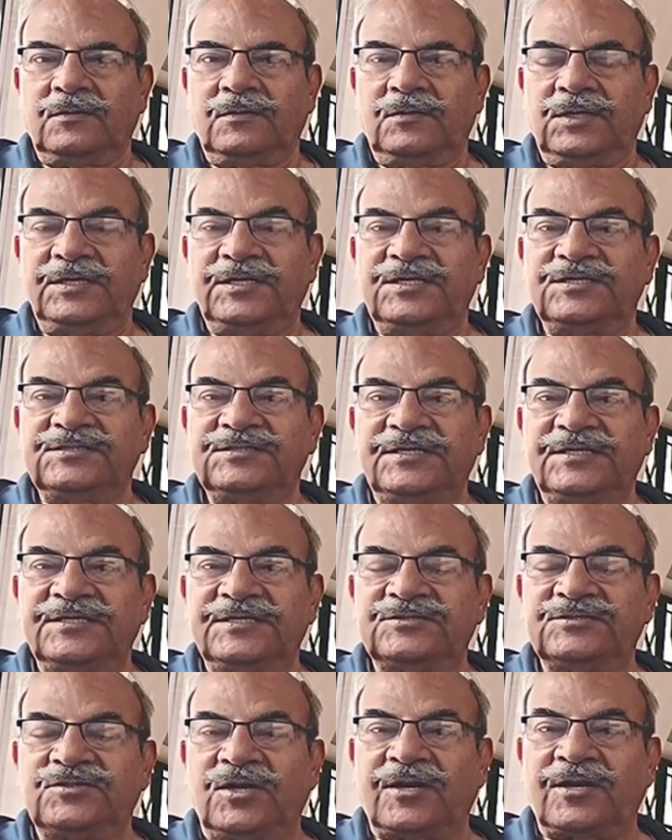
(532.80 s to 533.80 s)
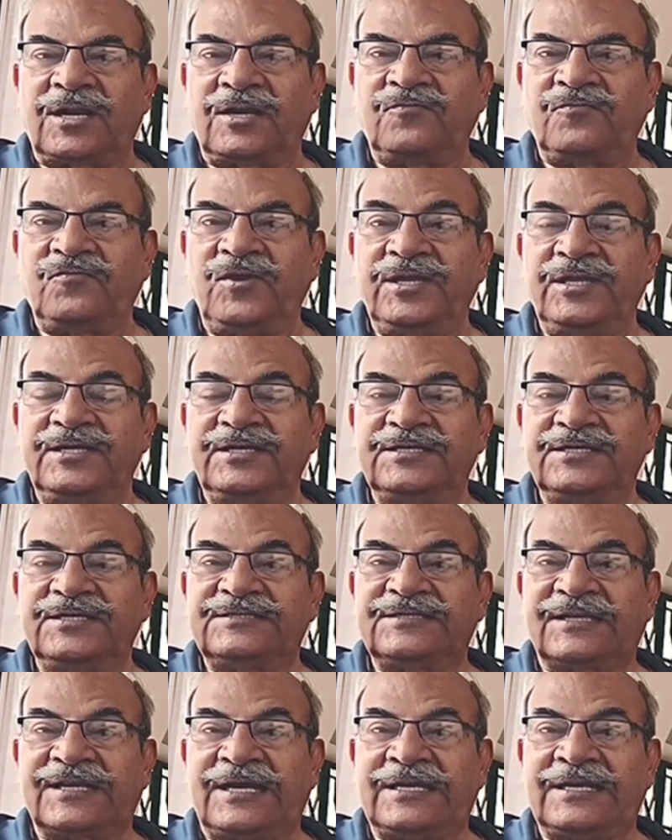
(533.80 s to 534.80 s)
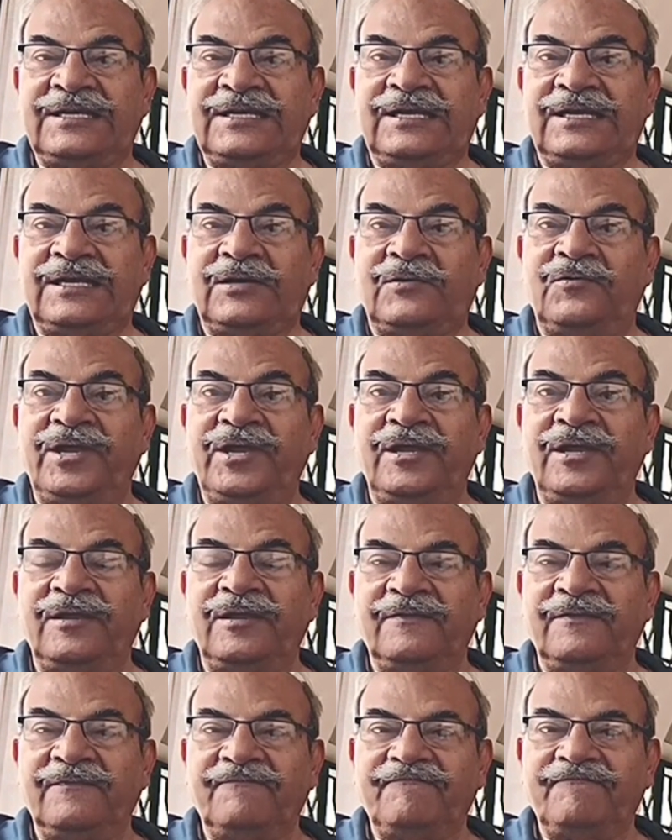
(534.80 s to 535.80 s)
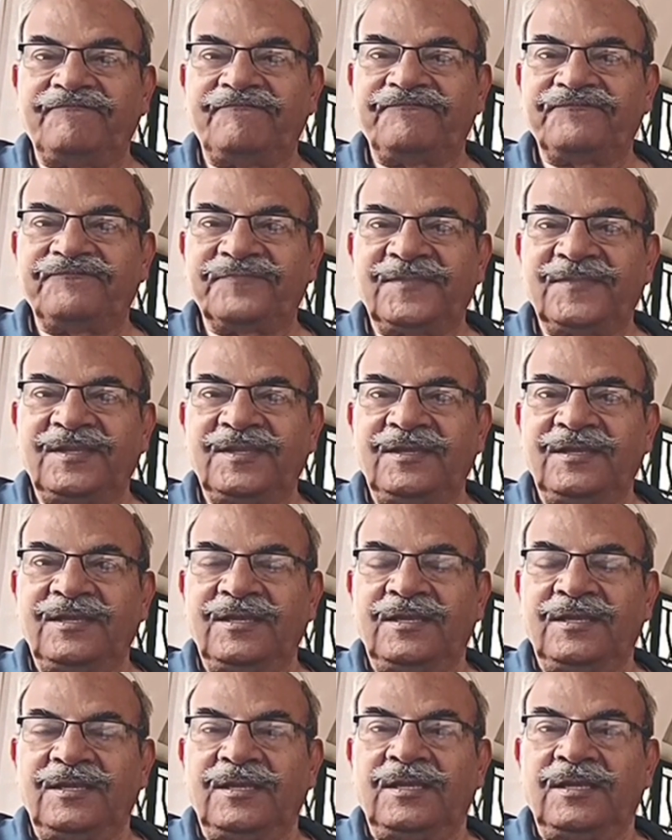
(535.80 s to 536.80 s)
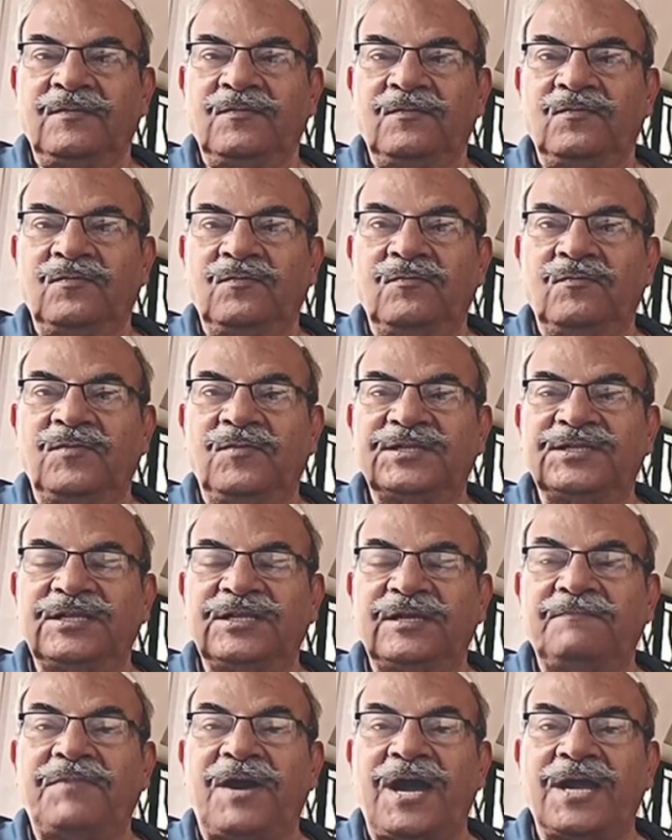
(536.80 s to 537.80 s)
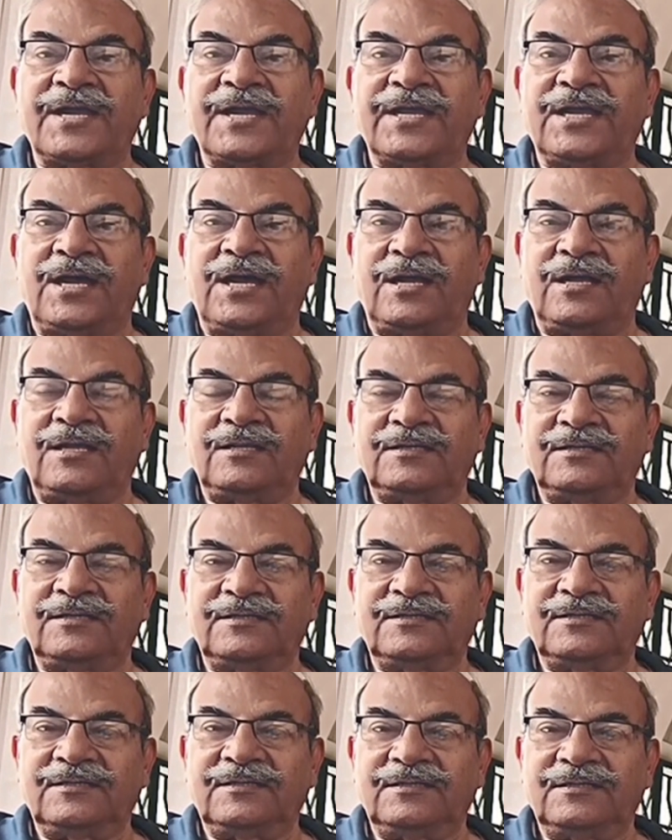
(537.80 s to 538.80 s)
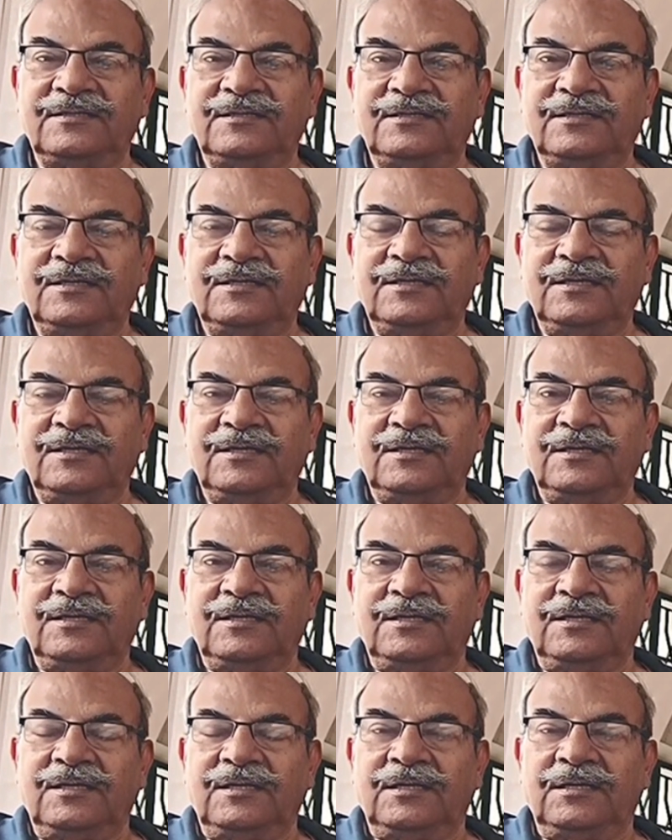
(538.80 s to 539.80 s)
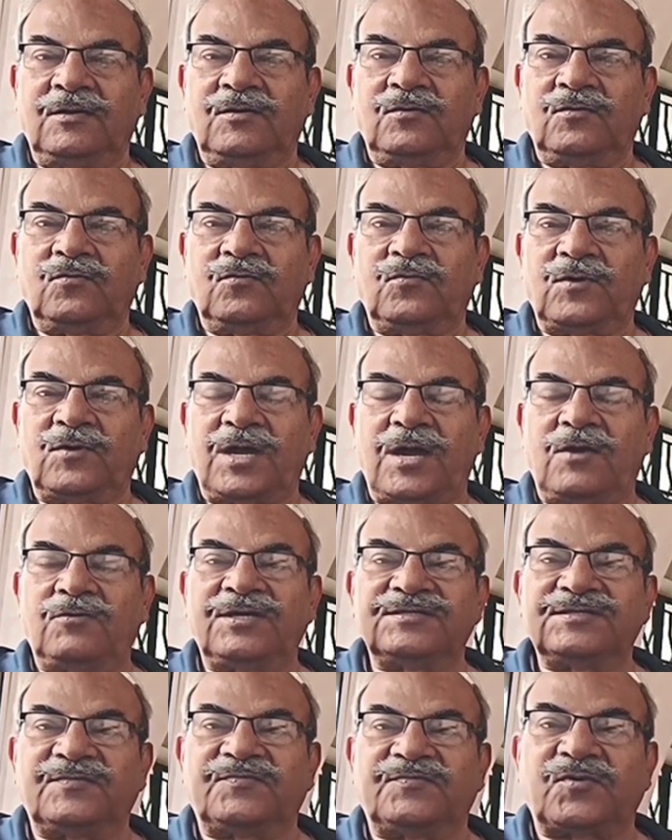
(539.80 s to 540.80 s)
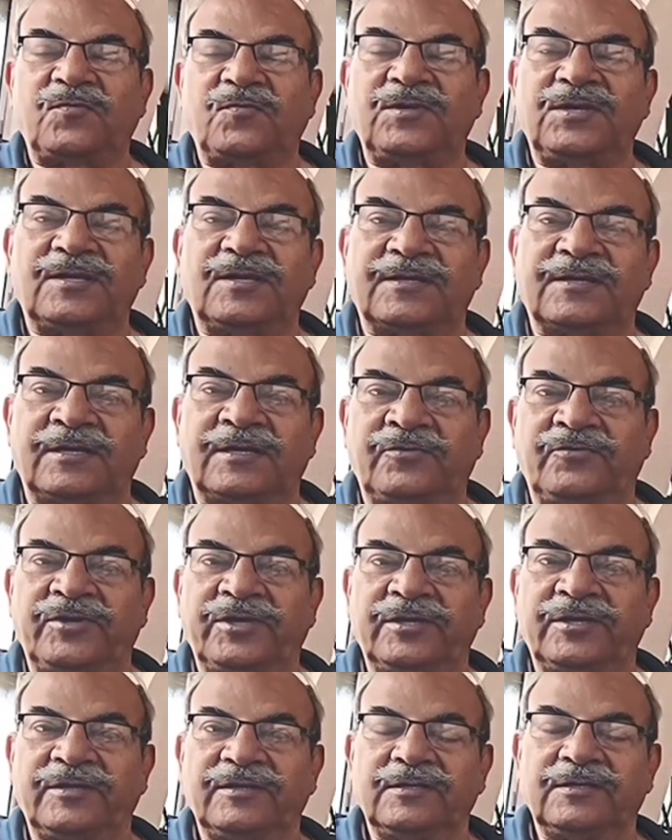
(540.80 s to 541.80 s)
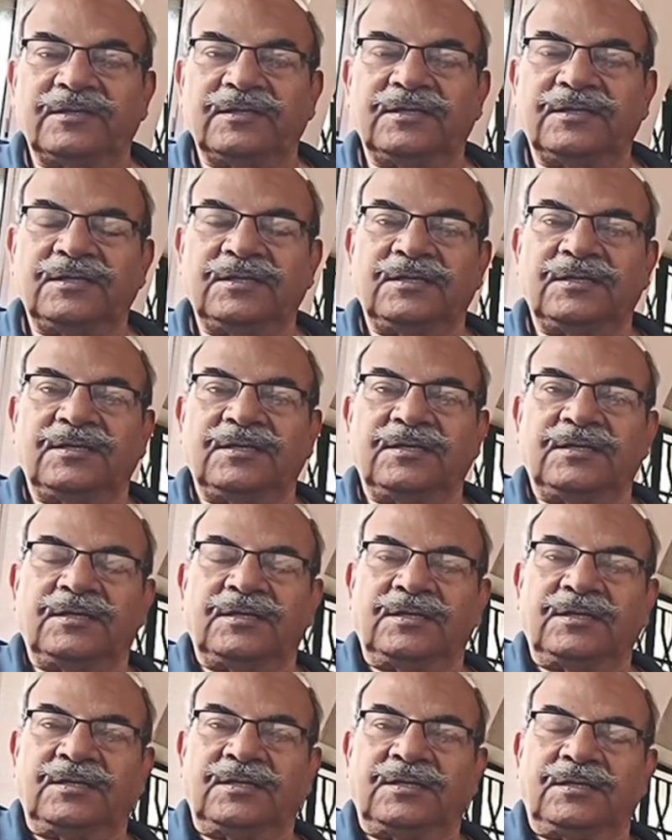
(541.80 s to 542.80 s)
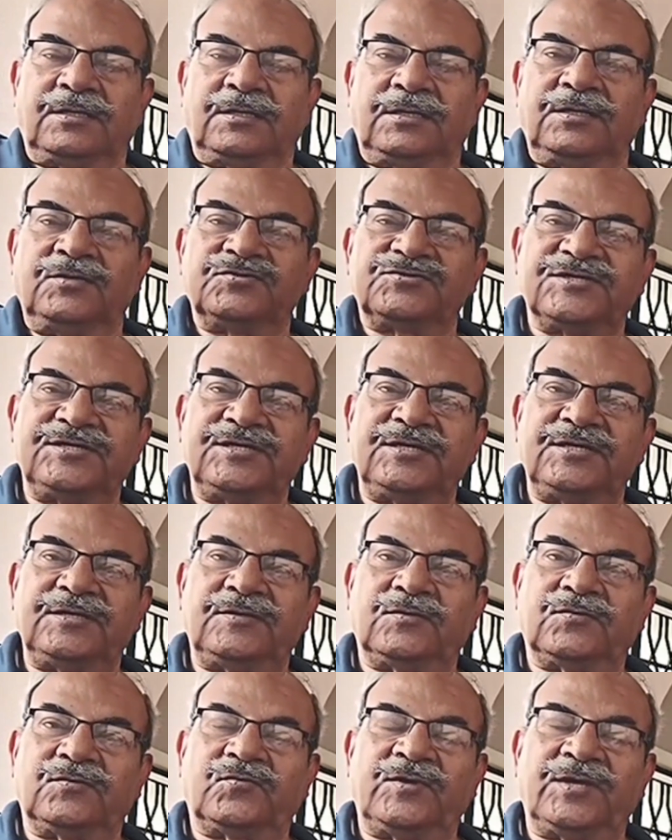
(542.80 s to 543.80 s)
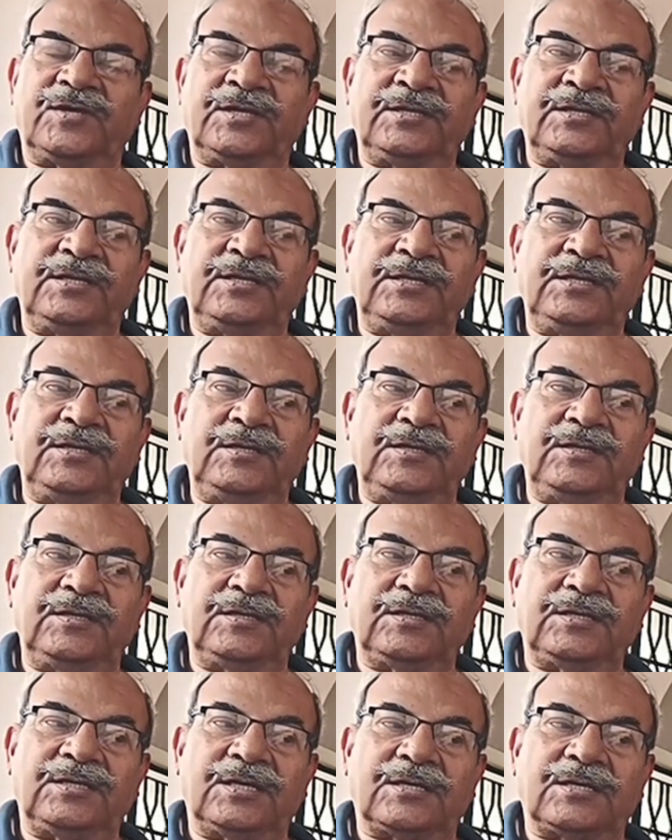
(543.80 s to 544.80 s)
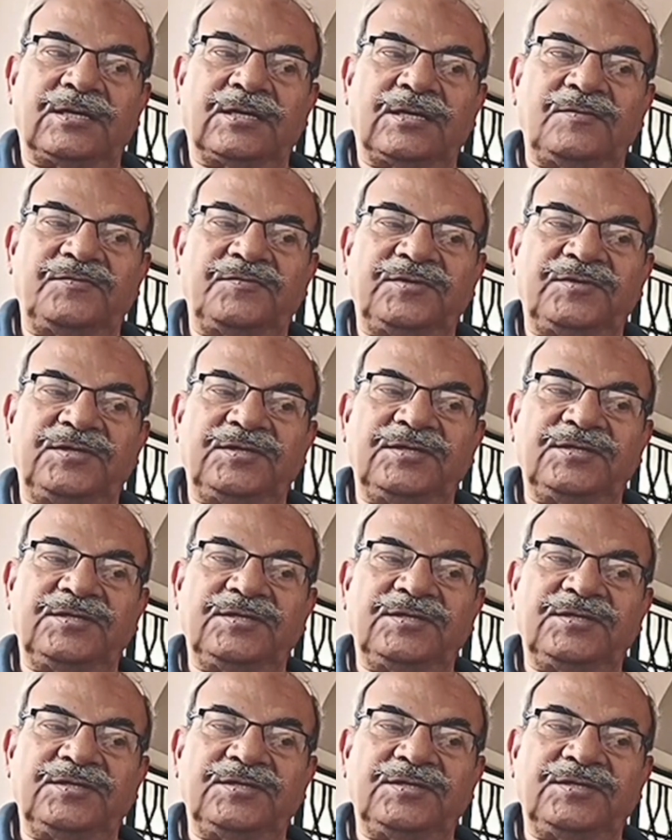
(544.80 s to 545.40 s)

It is not runway, it is run away. Matlab bhag gaya. Now, how does a propeller run away? You see, when the aircraft